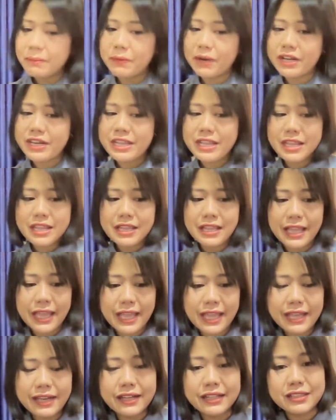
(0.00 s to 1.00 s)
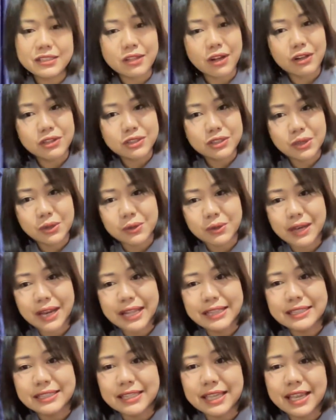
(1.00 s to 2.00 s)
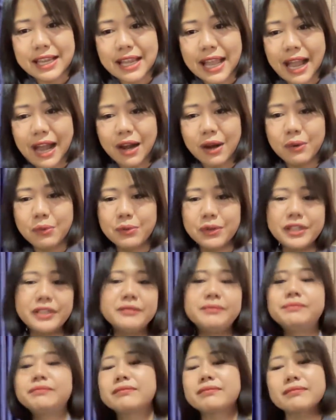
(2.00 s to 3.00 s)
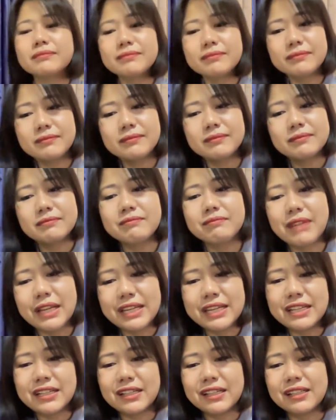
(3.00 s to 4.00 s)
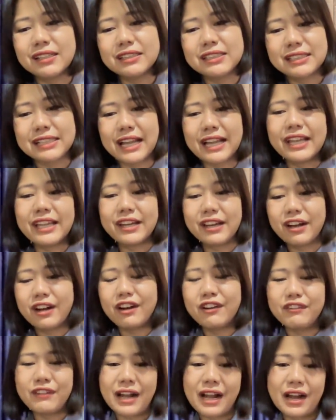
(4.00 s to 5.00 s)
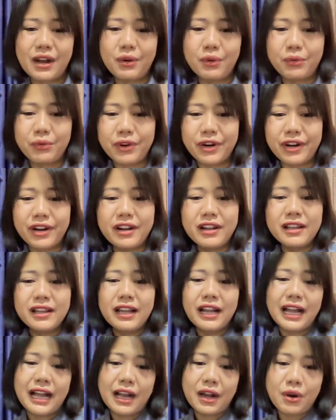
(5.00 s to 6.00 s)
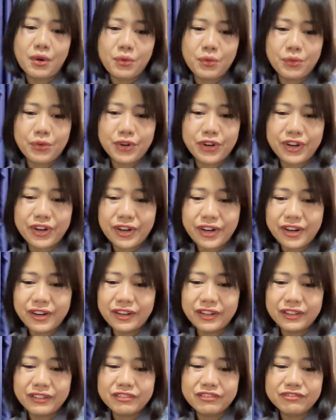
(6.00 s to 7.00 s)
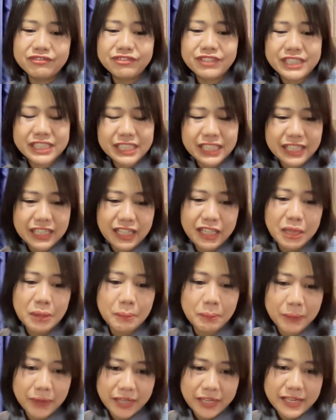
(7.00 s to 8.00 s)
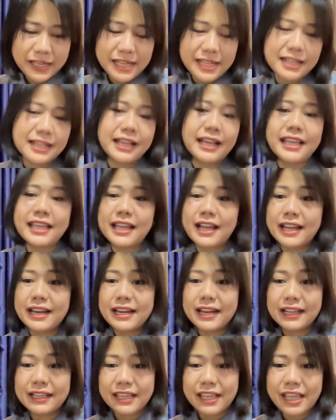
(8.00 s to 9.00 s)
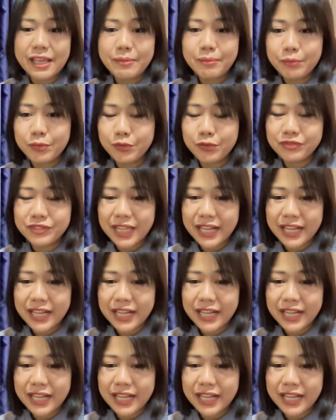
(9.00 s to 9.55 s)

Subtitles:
body, and it's also cleansing our medical side of our physical body. Kaya nag-i-improve